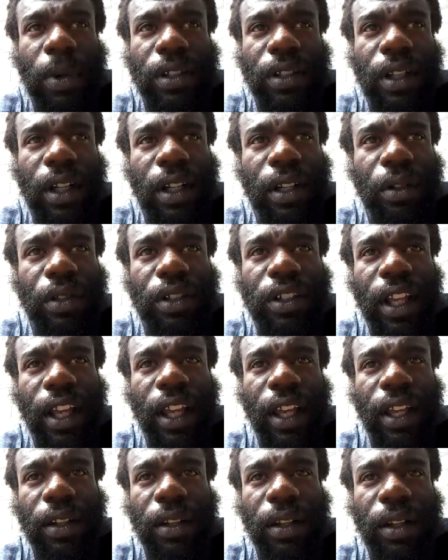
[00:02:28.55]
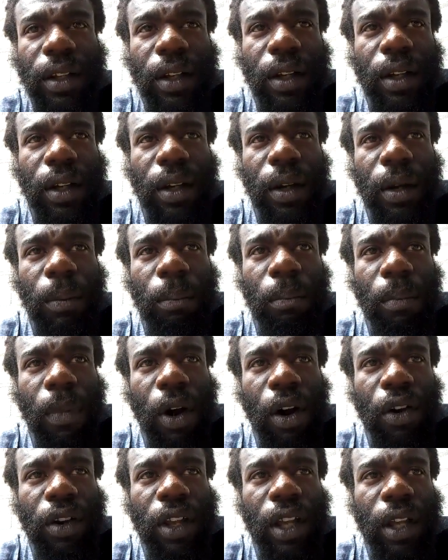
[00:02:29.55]
But to understand
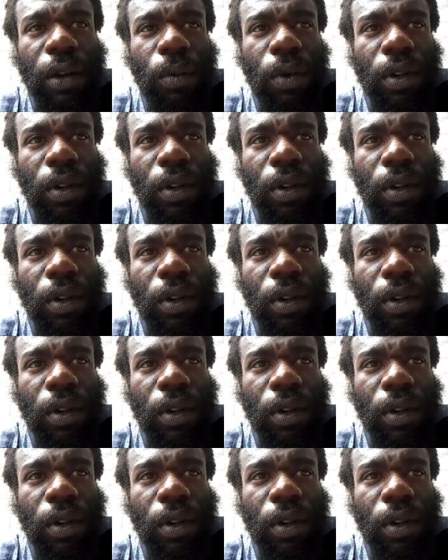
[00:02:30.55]
murky,